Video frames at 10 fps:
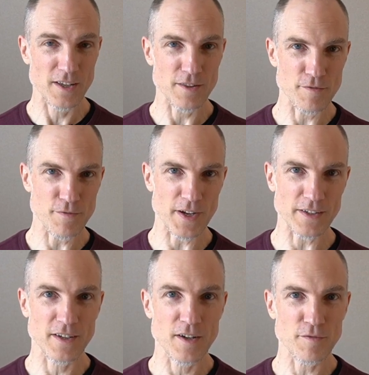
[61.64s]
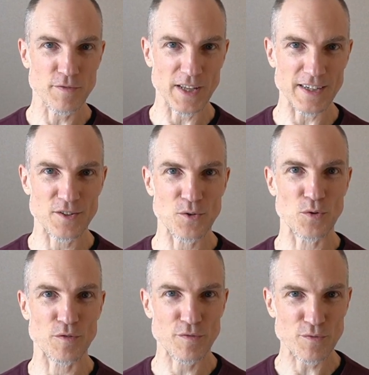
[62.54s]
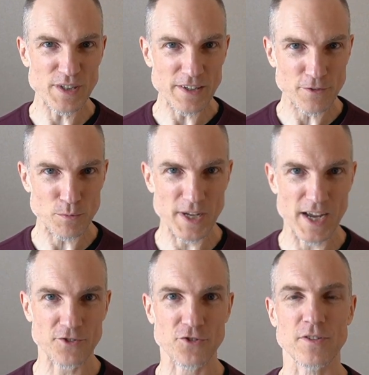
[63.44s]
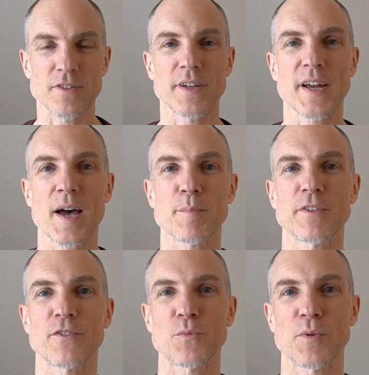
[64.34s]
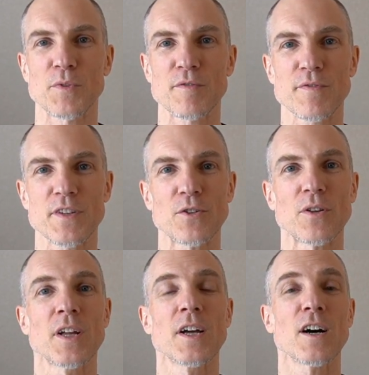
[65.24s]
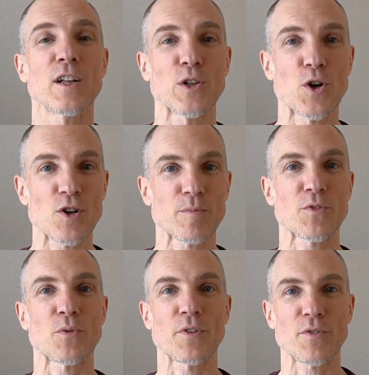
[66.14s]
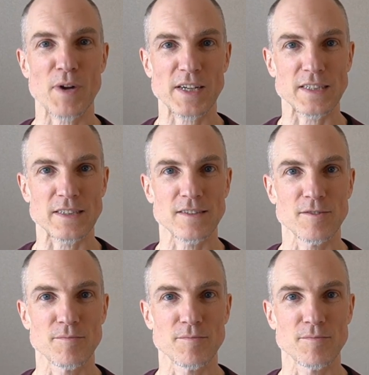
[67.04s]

the fight, flight, or freeze reaction that happens when we feel alarmed or threatened.